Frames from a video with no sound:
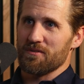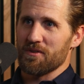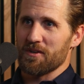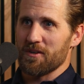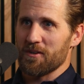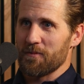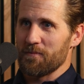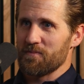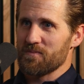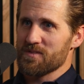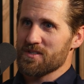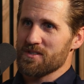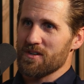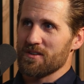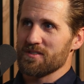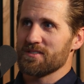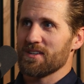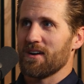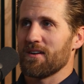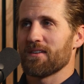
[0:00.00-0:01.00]
every year. It
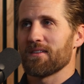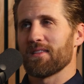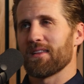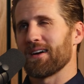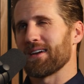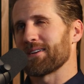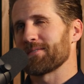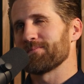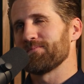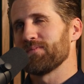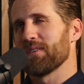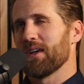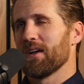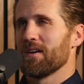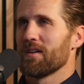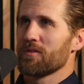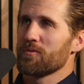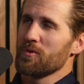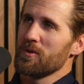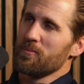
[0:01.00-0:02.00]
starts out at like
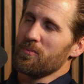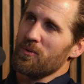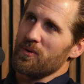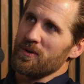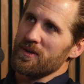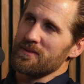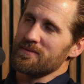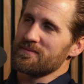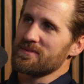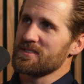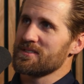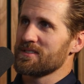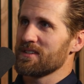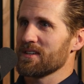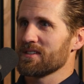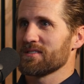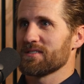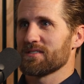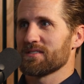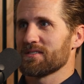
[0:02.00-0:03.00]

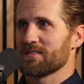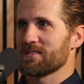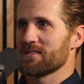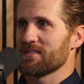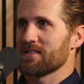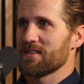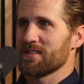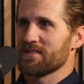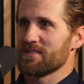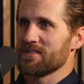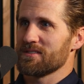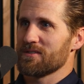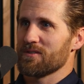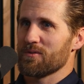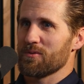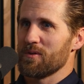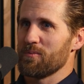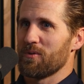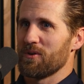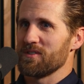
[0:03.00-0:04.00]
3.6 to
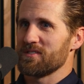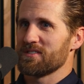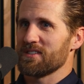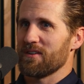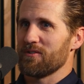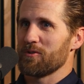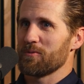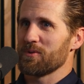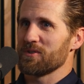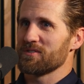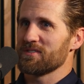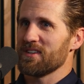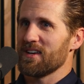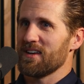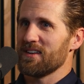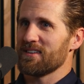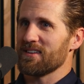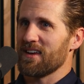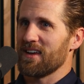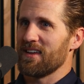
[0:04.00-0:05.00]

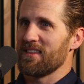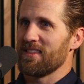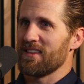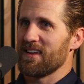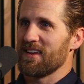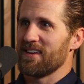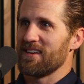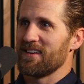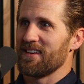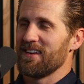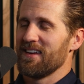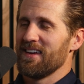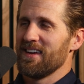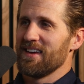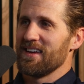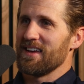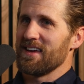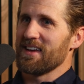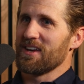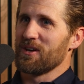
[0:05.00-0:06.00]
3.7%, and then
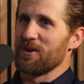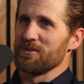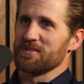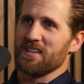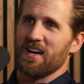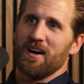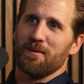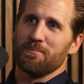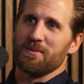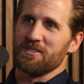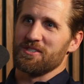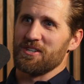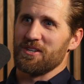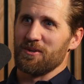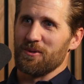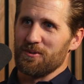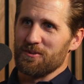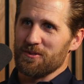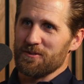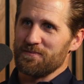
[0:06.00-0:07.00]
goes up as you
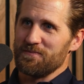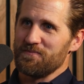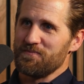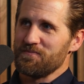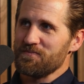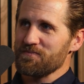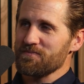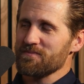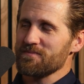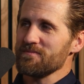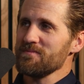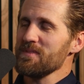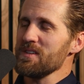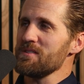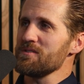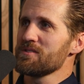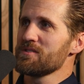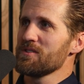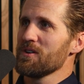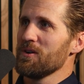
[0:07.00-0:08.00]
get older.
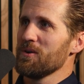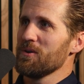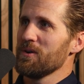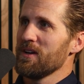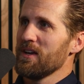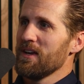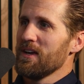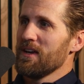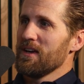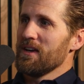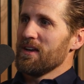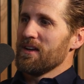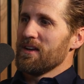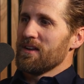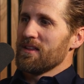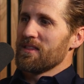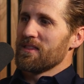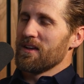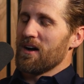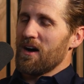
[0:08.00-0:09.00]
So
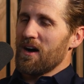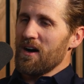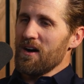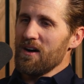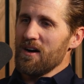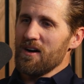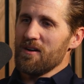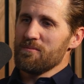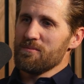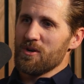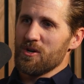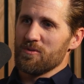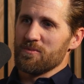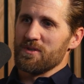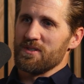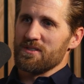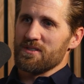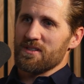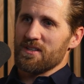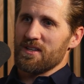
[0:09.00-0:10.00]
the aha
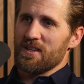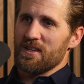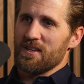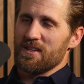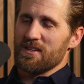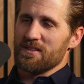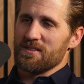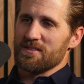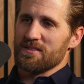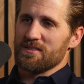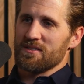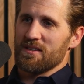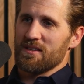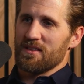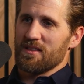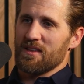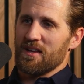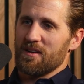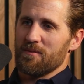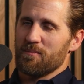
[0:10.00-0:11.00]
moment is
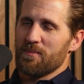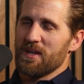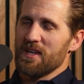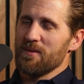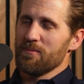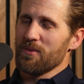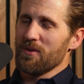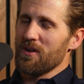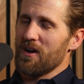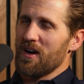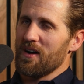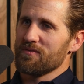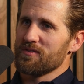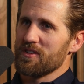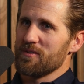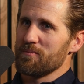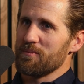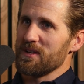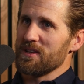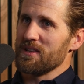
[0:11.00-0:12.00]
that people
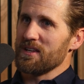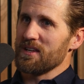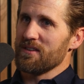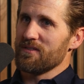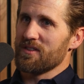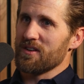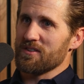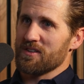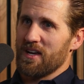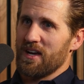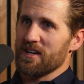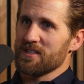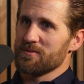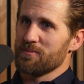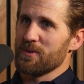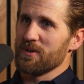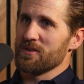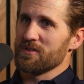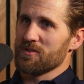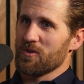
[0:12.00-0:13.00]
often believe their tax
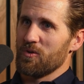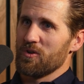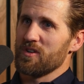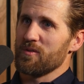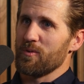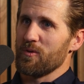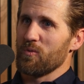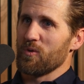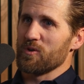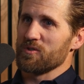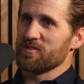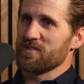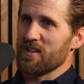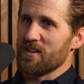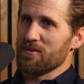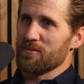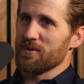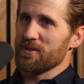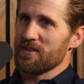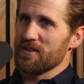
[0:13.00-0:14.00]
bill is going to be worse
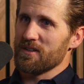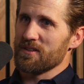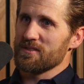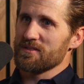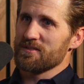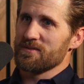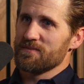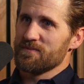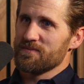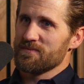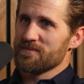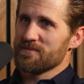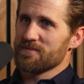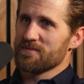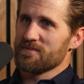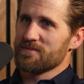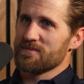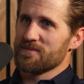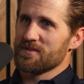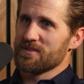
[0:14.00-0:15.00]
than it really is.
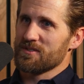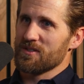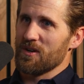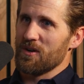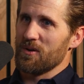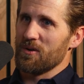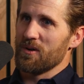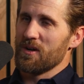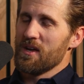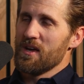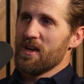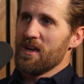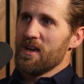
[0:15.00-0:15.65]
So